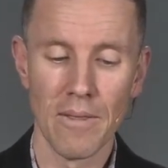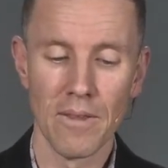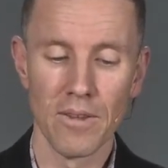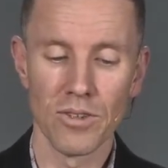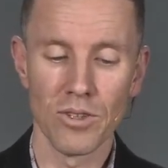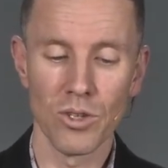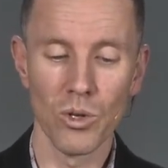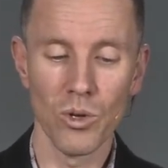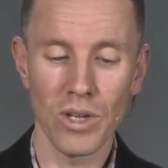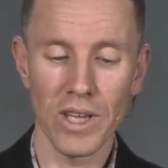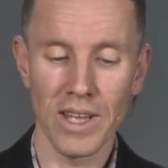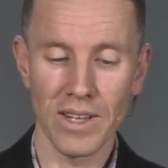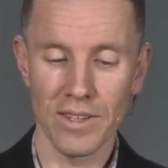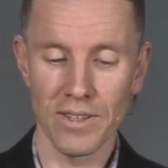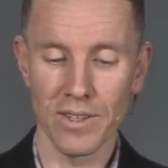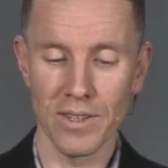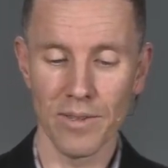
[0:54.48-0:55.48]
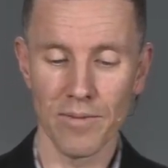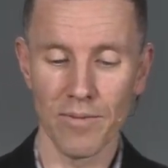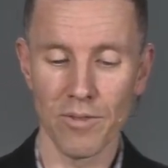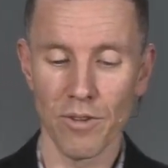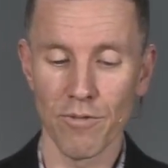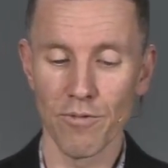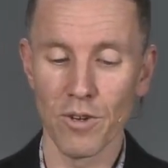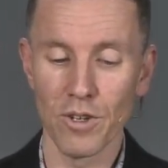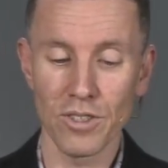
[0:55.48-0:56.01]
So look at
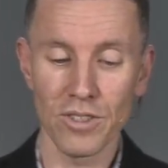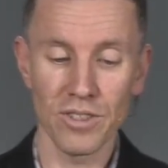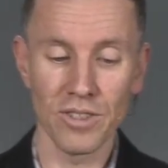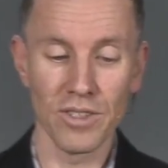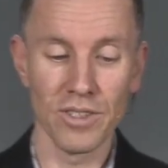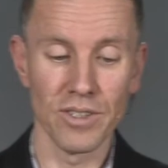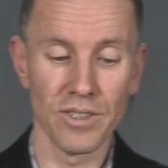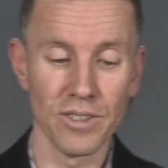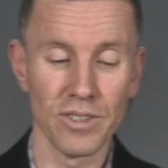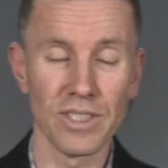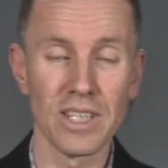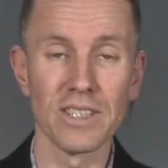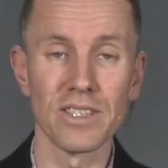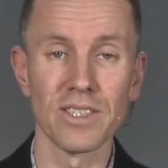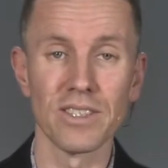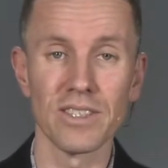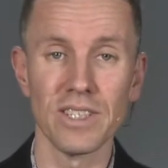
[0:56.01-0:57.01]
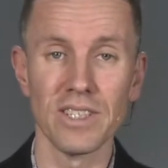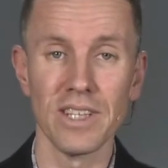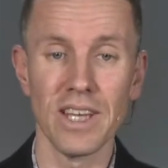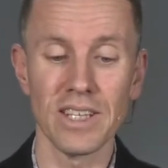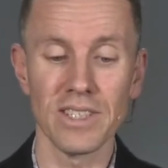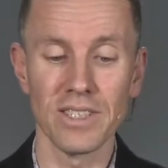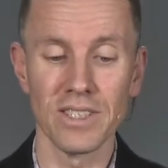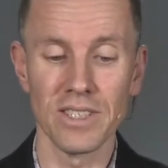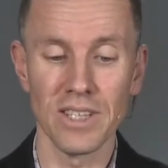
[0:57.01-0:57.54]
the first sentence in
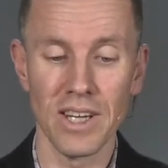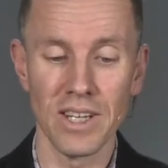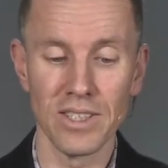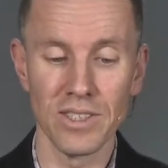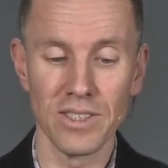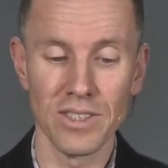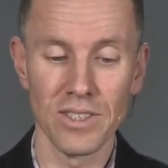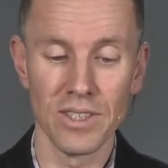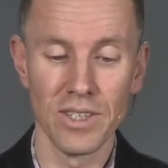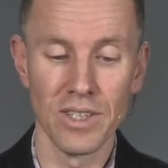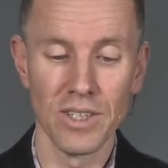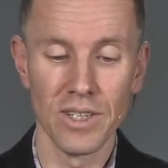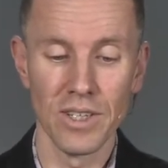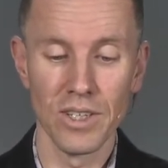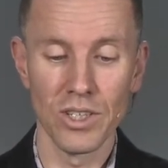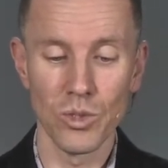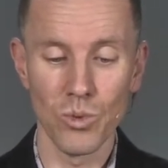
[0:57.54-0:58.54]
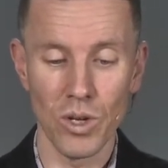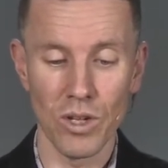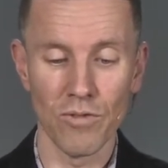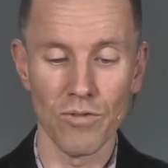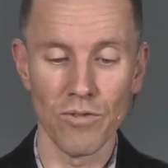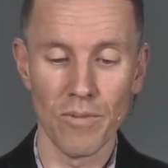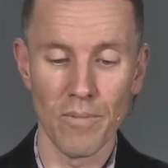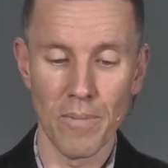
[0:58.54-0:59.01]
exercise 12.